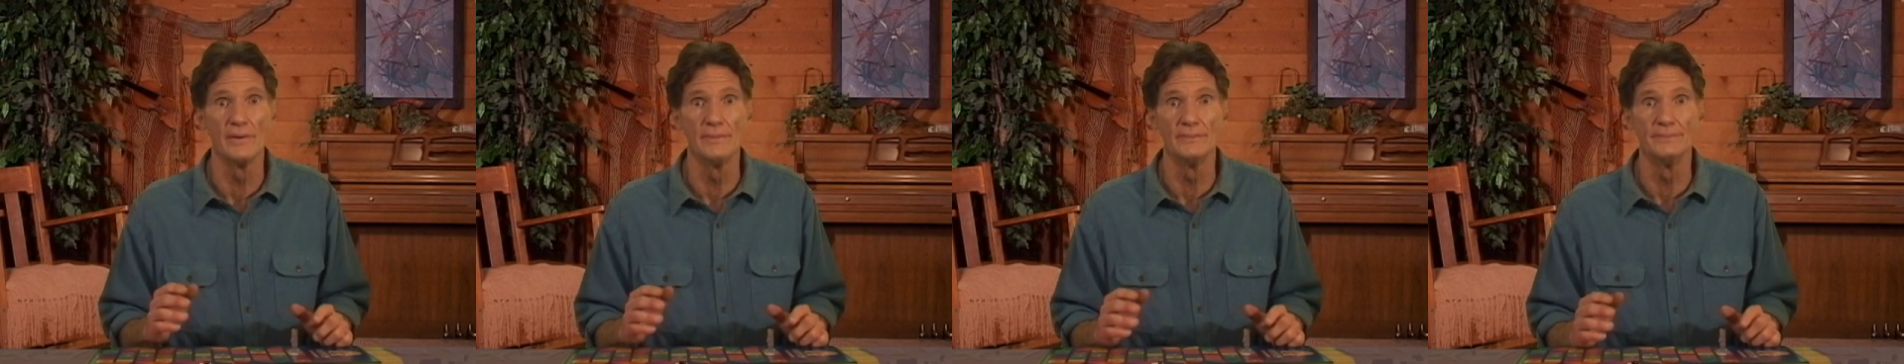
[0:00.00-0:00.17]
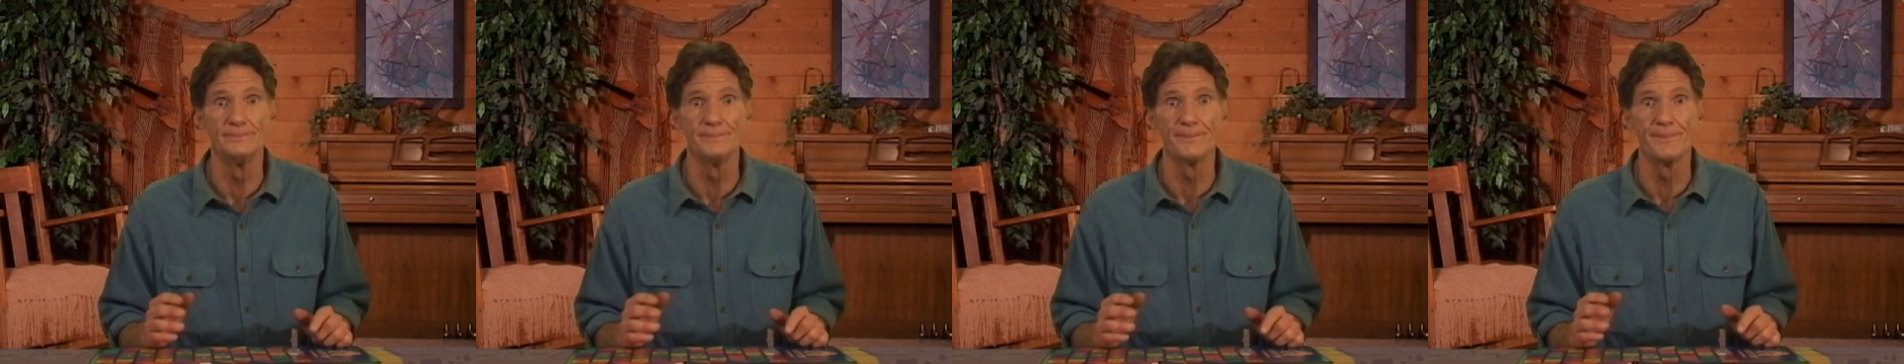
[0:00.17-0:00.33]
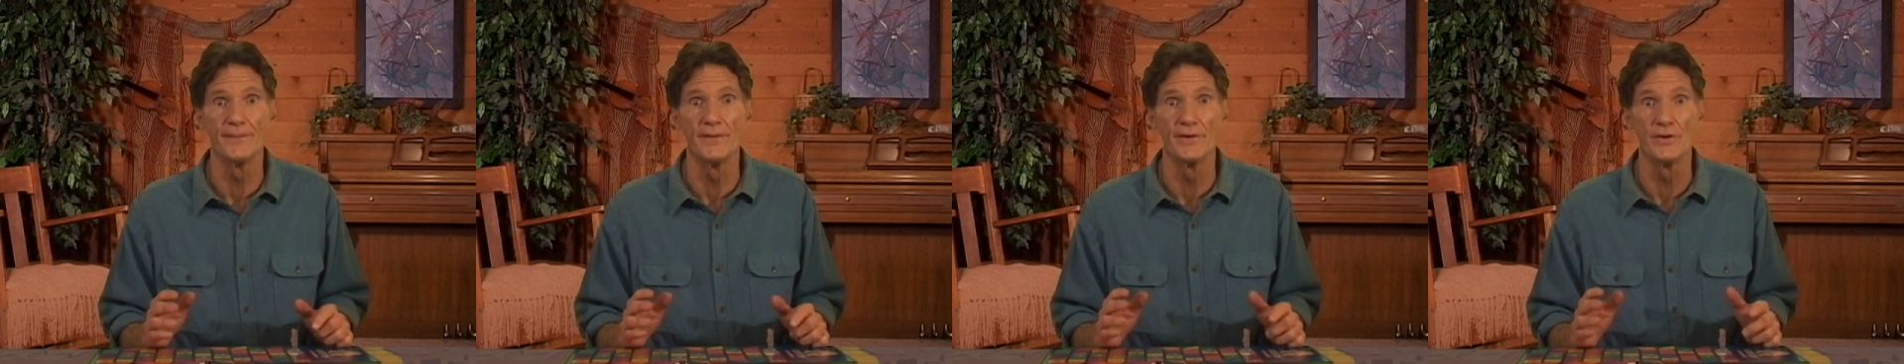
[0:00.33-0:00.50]

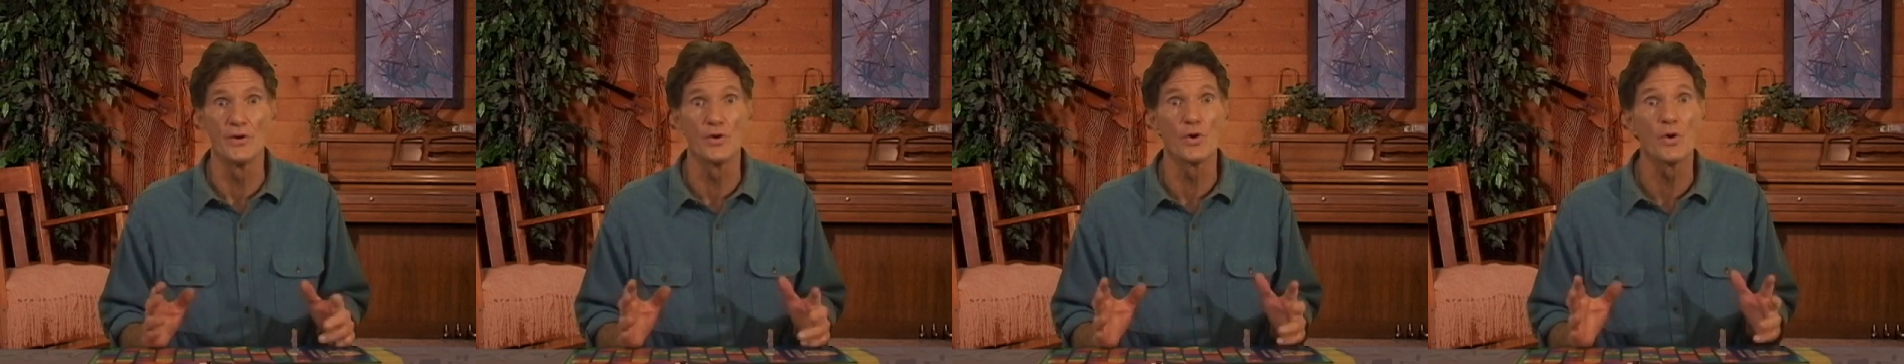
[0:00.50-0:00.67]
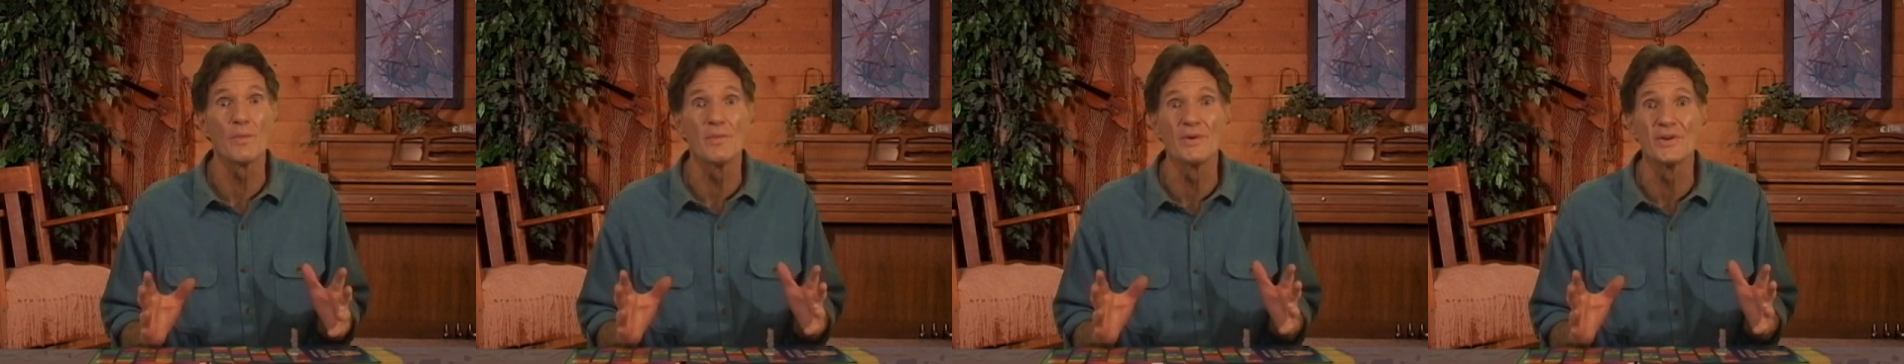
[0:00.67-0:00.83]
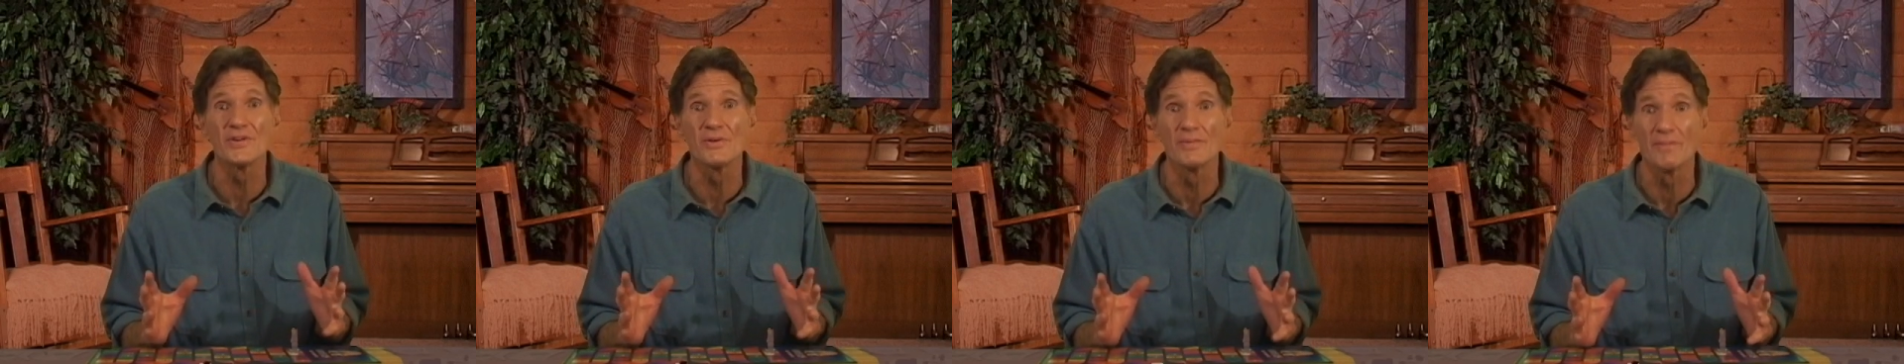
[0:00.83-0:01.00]
an
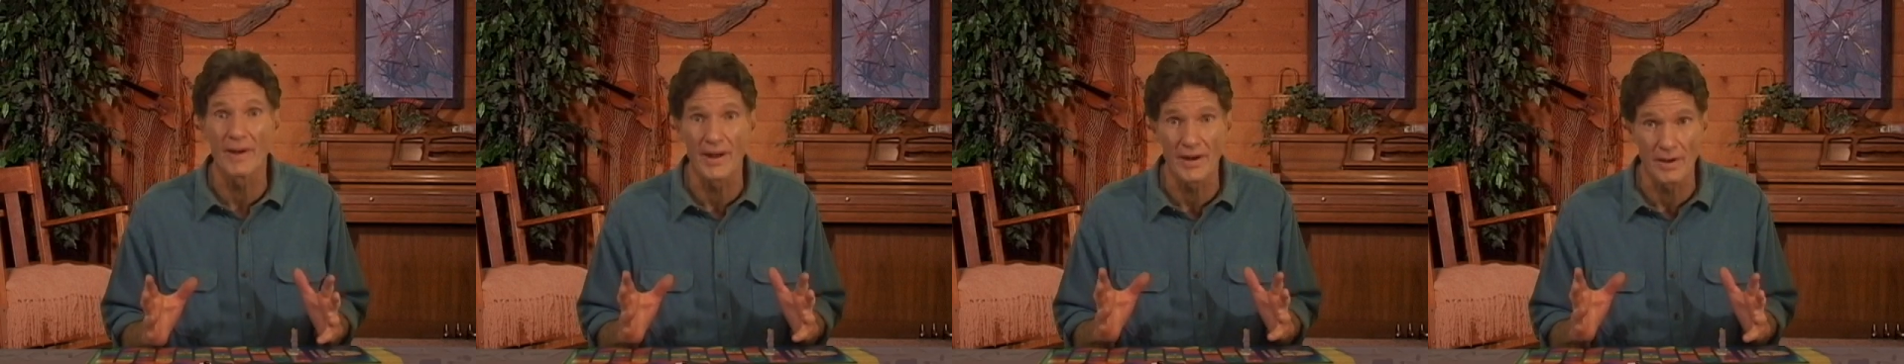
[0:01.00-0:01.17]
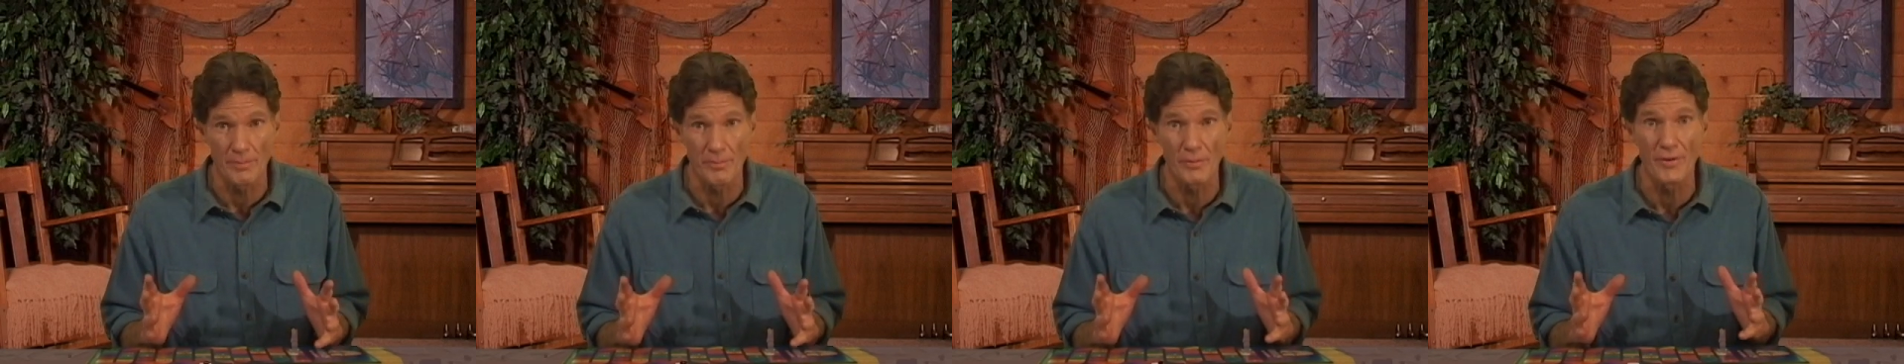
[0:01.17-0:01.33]
enormous amount of